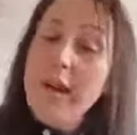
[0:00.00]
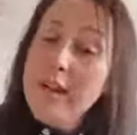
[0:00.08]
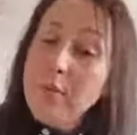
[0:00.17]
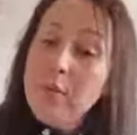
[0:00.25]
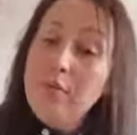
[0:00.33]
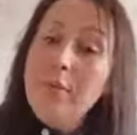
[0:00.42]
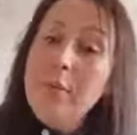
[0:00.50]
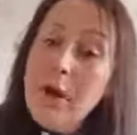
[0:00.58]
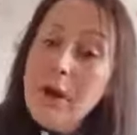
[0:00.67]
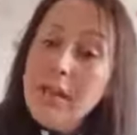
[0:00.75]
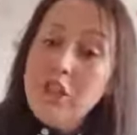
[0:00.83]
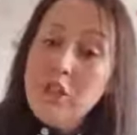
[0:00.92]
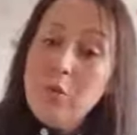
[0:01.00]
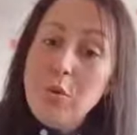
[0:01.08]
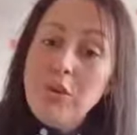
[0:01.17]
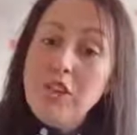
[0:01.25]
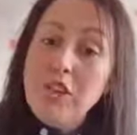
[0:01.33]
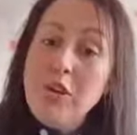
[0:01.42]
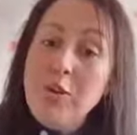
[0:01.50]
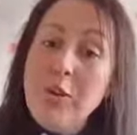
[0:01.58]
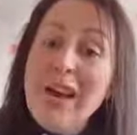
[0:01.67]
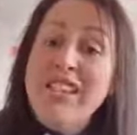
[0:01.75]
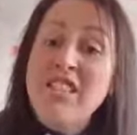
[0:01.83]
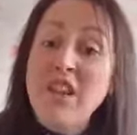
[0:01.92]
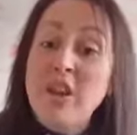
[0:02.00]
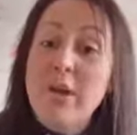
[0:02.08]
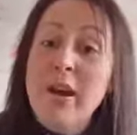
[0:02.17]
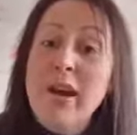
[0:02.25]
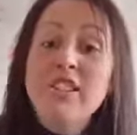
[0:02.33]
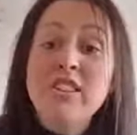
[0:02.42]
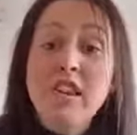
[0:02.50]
One, it will remind you what to do, and two,